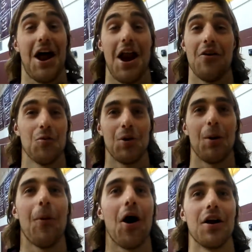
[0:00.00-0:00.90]
I've never been
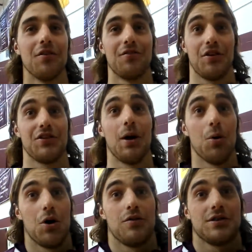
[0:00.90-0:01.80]
a part of a double
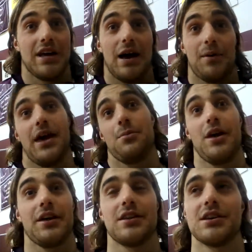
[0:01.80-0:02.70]
overtime game
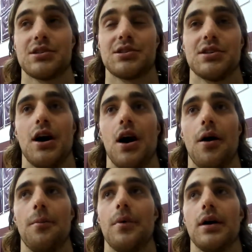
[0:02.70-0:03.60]
like this.
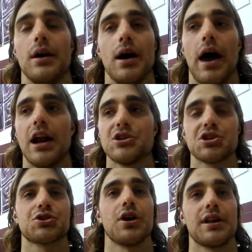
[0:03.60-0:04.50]
Um, and it's
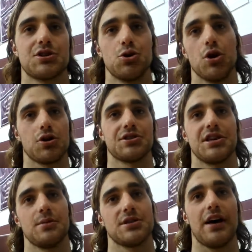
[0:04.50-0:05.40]
just great that two local
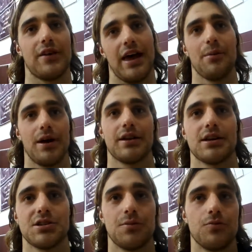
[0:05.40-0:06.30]
teams have a game like
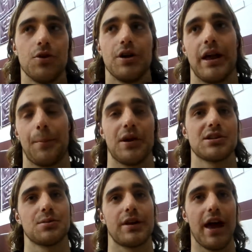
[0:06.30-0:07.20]
this. It really like
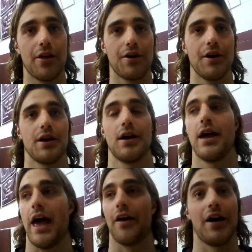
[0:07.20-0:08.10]
brings them together.
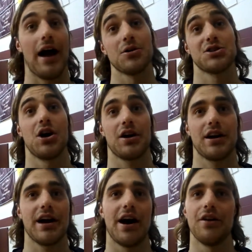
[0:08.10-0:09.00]
And like I was talking
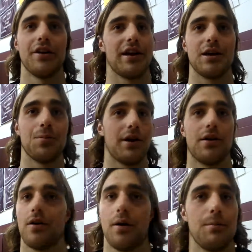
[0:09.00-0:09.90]
to Kali, like he played
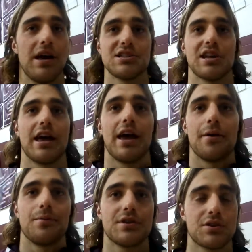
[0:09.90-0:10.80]
an amazing game.